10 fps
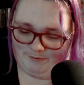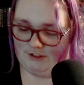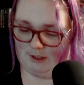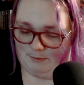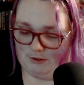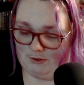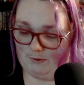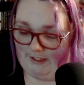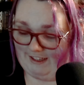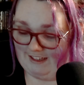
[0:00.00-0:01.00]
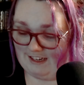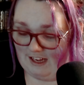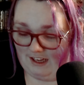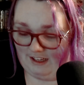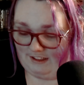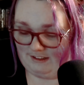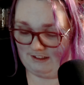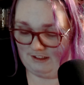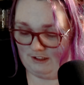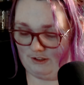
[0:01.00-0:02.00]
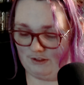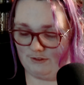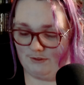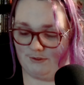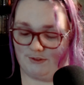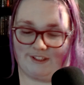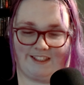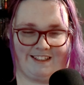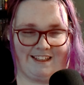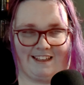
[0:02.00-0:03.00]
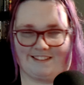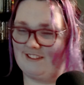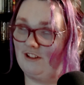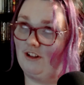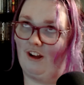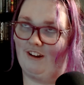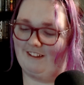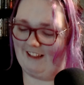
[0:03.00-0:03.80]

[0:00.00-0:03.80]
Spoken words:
Chapter 29, Free at Long